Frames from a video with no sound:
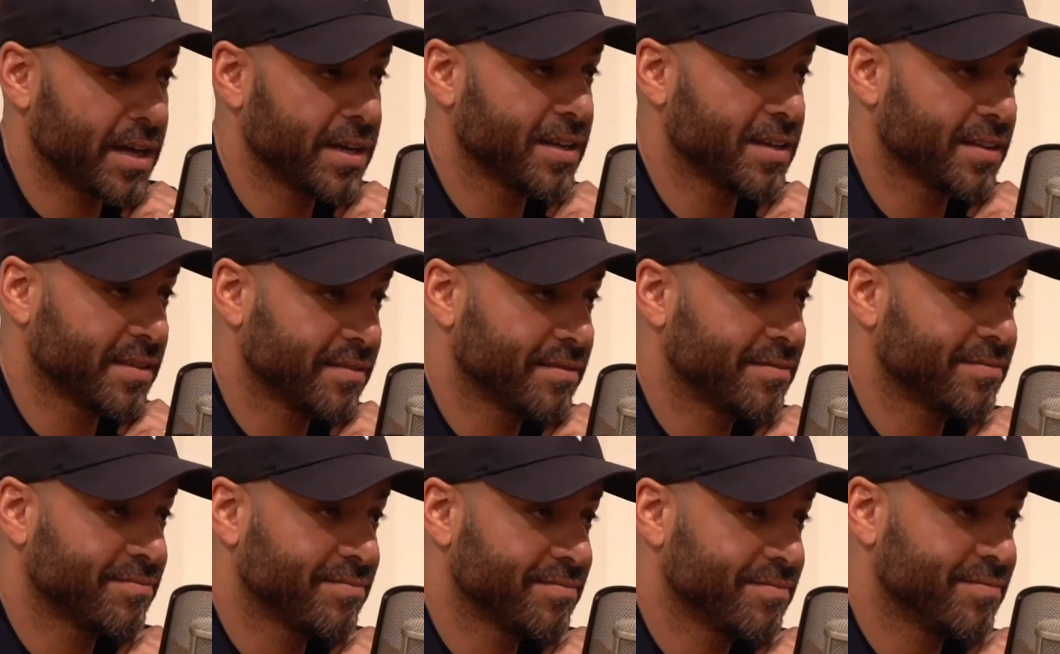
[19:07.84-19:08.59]
I had a
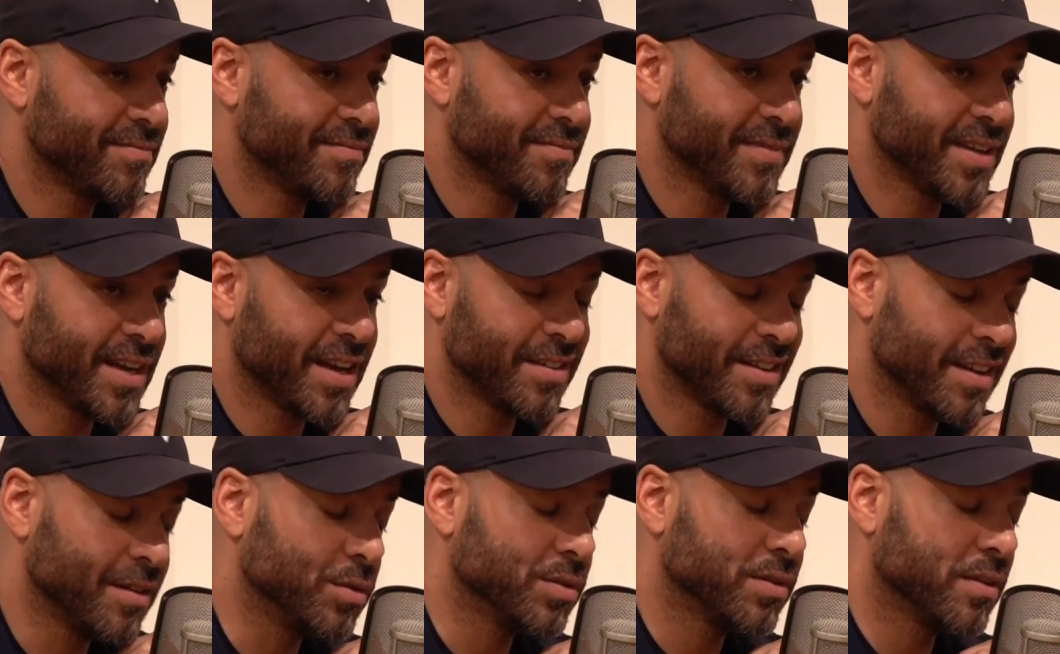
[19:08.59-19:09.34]

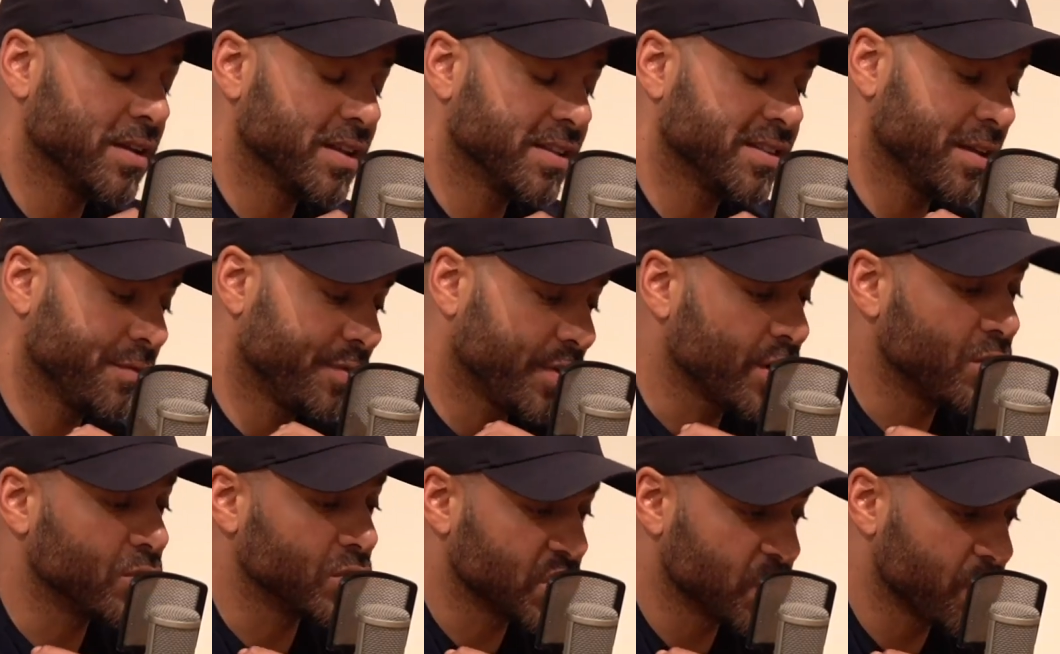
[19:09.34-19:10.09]
little
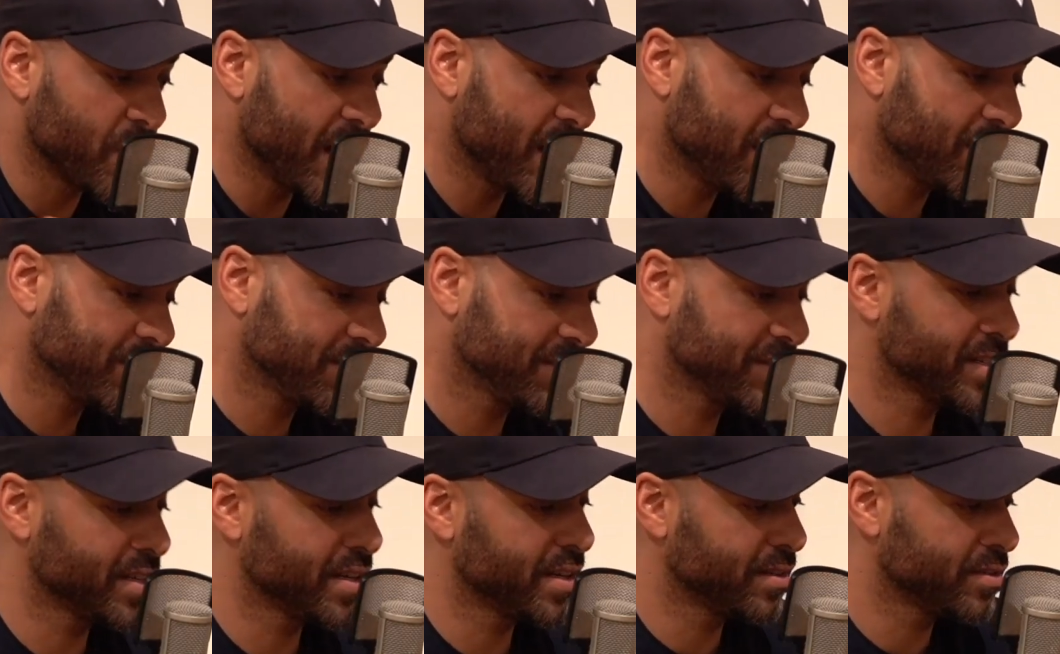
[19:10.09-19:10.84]
difficult spell.
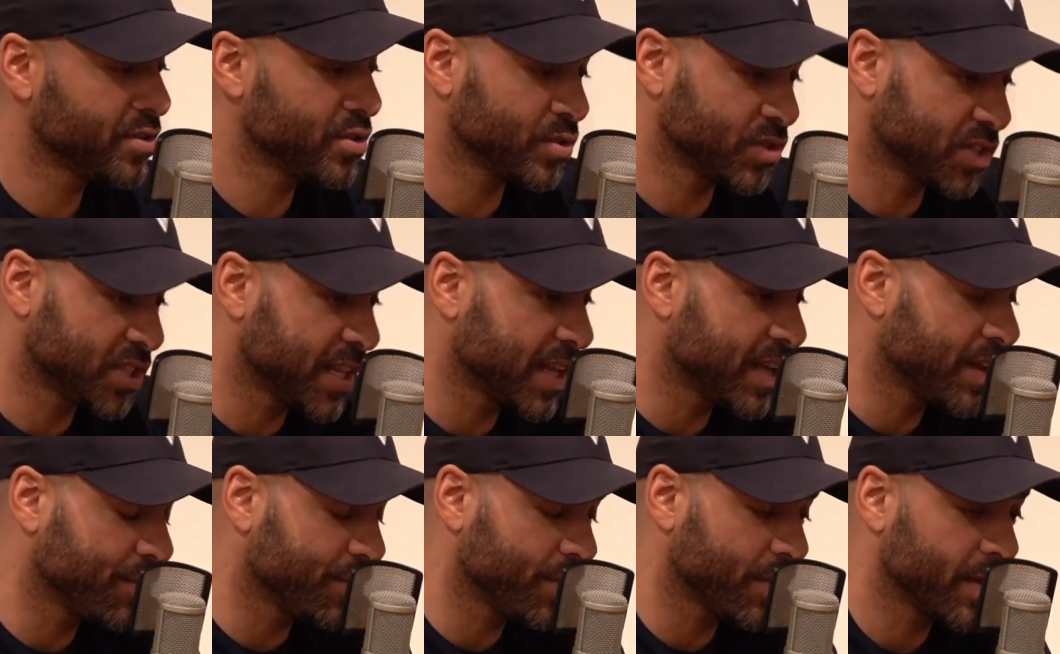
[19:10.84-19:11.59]
So I saw
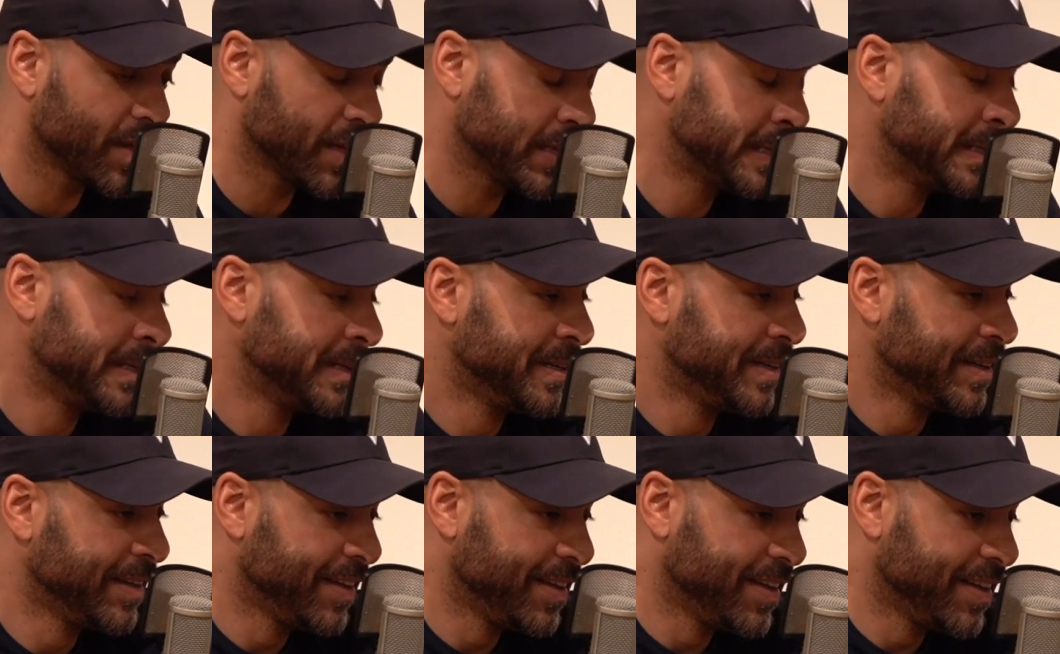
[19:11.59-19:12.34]
Steve for
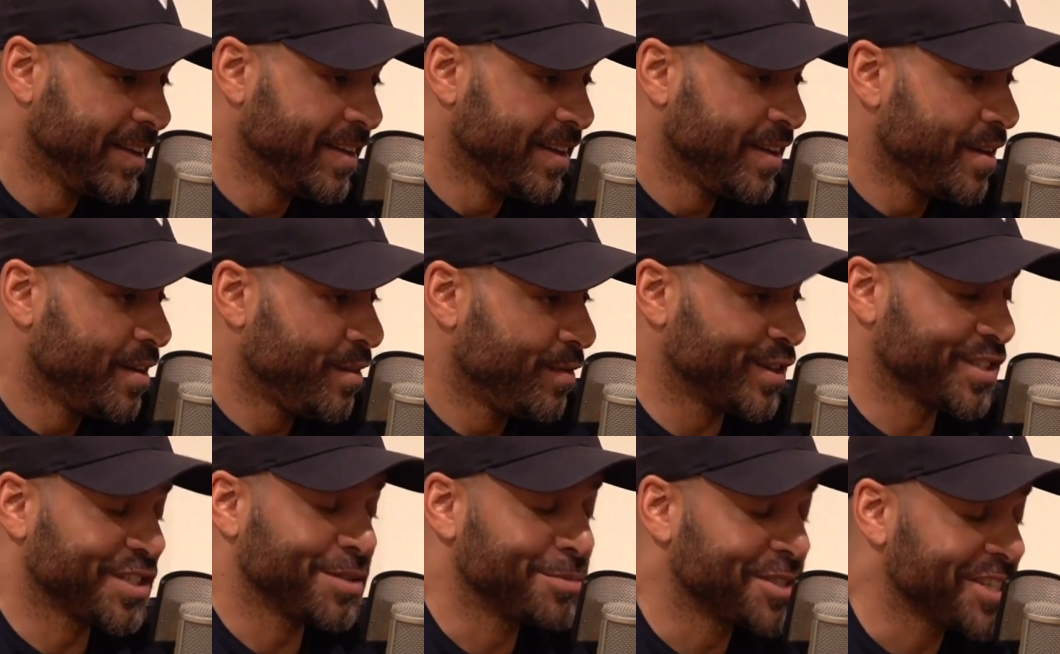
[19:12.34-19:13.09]

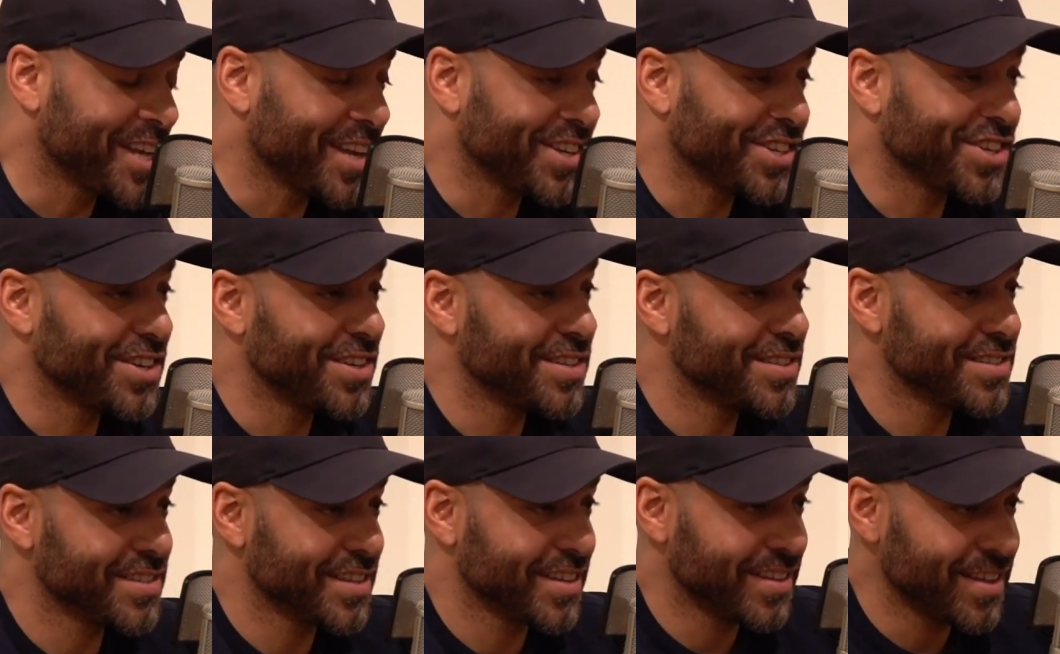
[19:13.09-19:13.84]
some
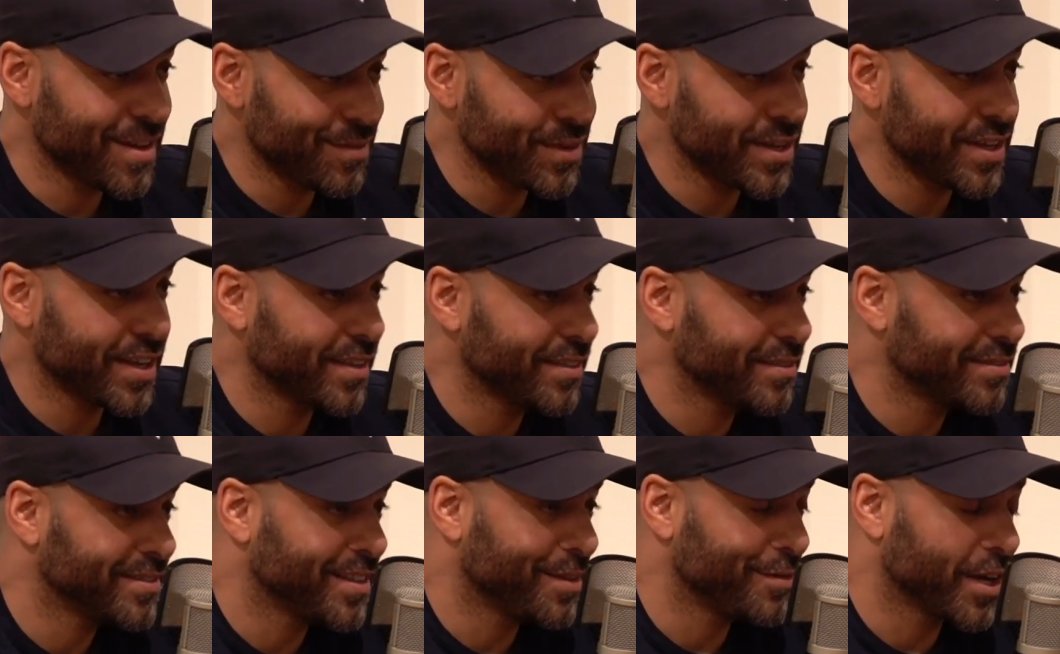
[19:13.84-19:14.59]
sessions, and another
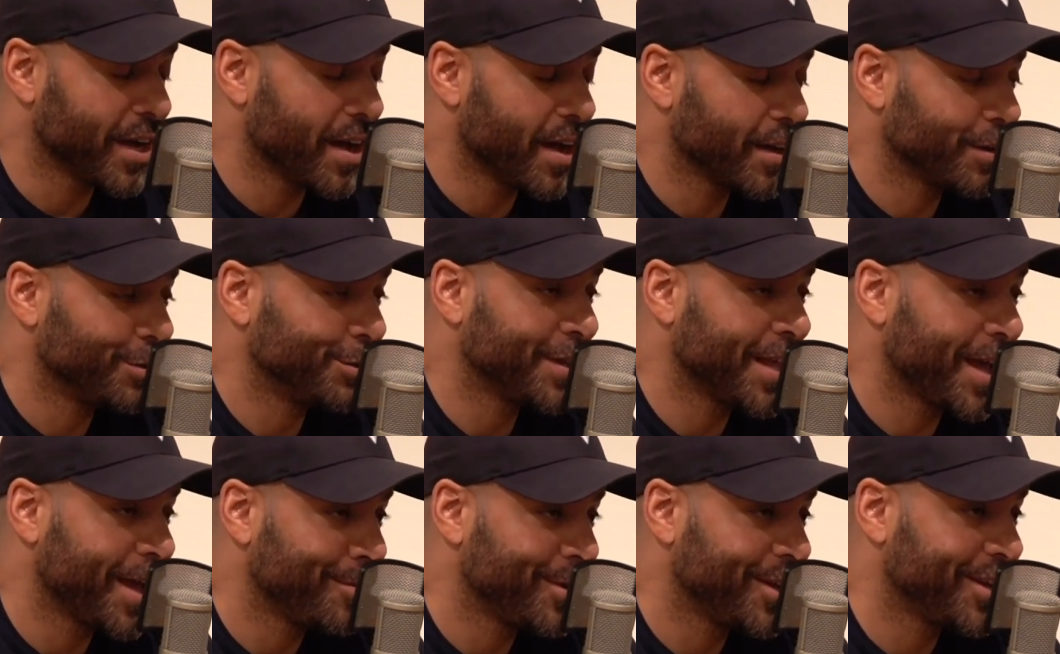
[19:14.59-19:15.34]
guy called
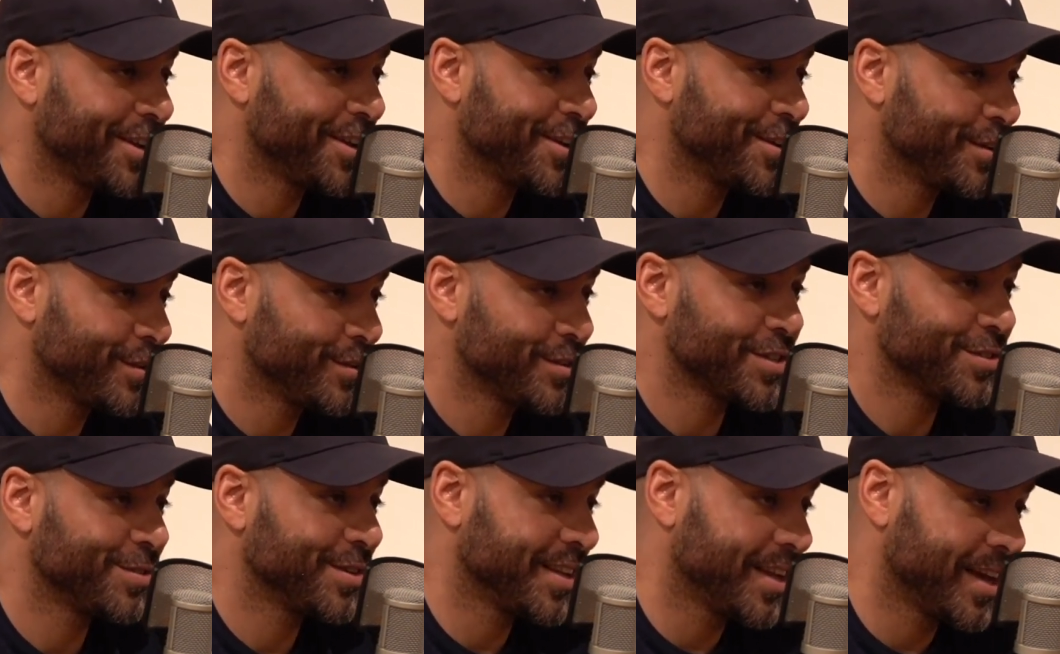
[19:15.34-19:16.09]
Damien Hughes,
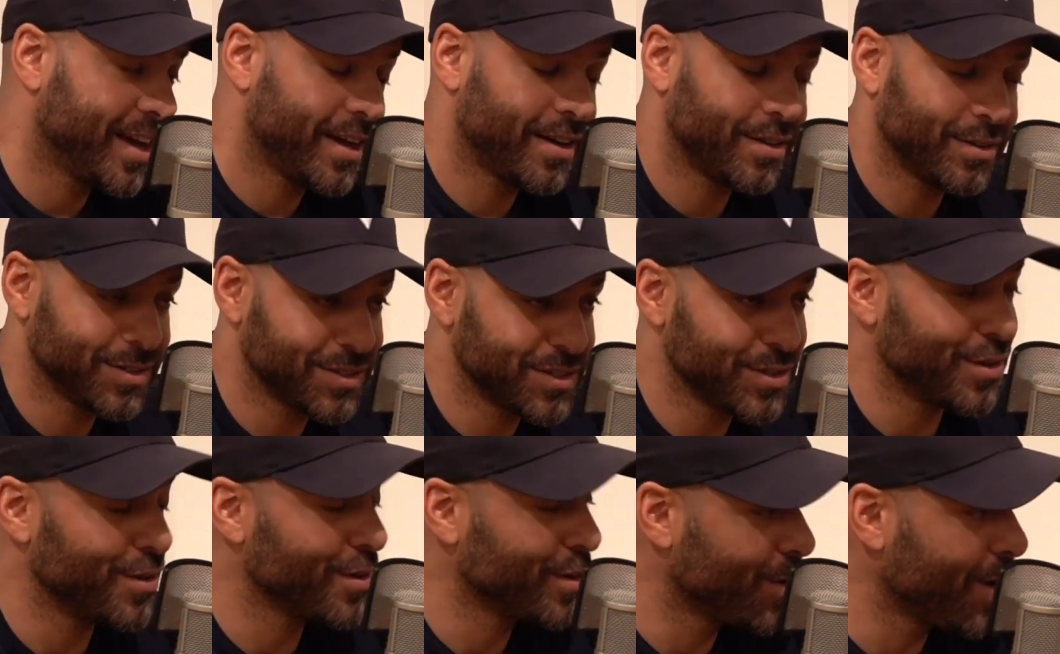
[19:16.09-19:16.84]
who are now
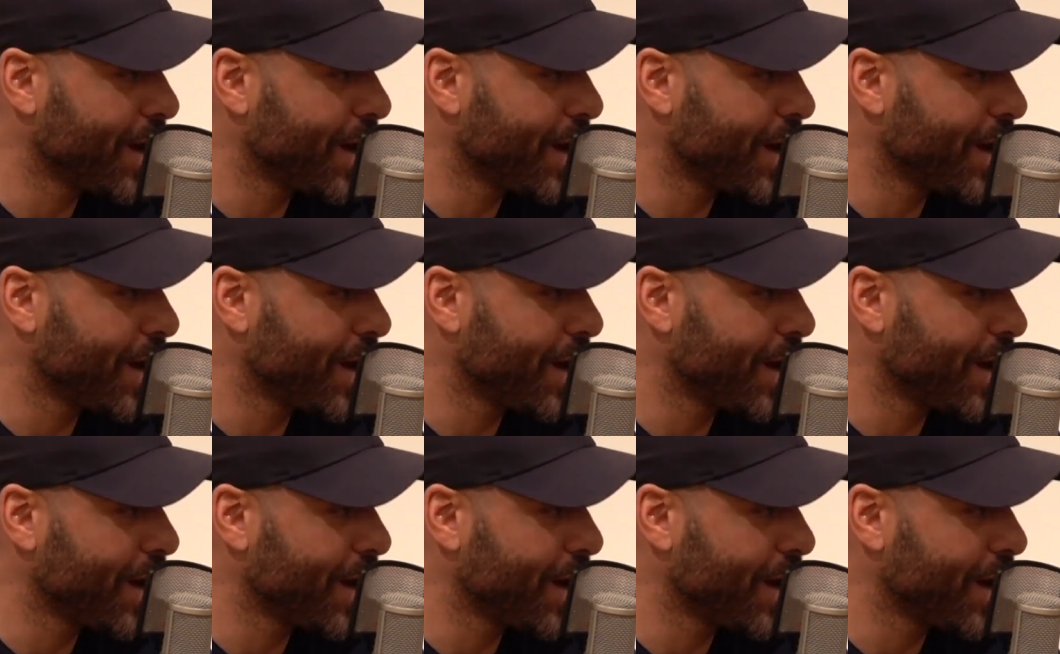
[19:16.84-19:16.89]
sort of